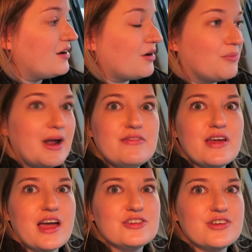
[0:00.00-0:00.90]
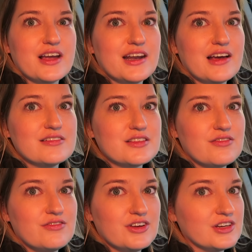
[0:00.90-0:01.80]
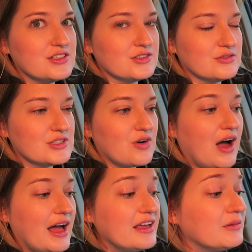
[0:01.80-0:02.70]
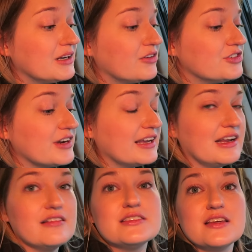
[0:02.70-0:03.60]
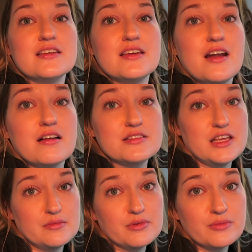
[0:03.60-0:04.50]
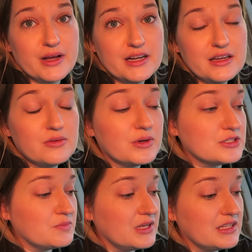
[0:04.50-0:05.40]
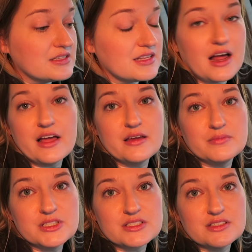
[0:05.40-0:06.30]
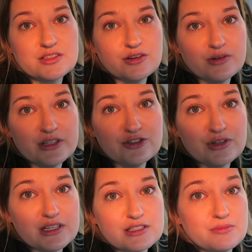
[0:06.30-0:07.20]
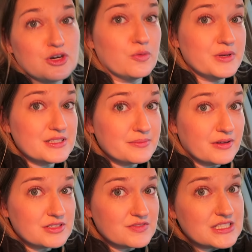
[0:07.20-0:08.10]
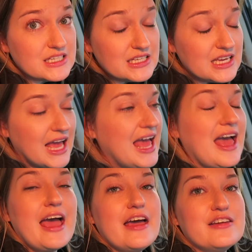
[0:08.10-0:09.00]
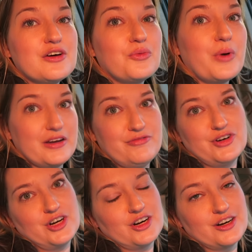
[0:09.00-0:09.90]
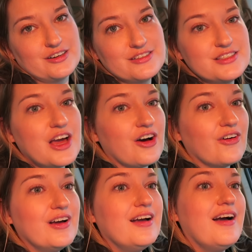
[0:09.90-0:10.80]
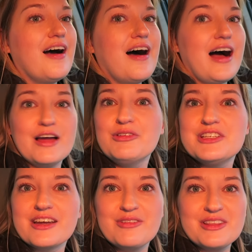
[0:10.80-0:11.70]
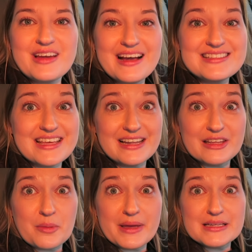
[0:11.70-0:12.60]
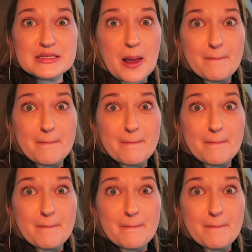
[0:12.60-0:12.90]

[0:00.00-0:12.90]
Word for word: arriving at Dragon House very soon. So I'm gonna go to Dragon House and get our table ready, which means that I am just gonna go and drink some copious amounts of tea and wait for her. So I will check in with you guys in a little bit.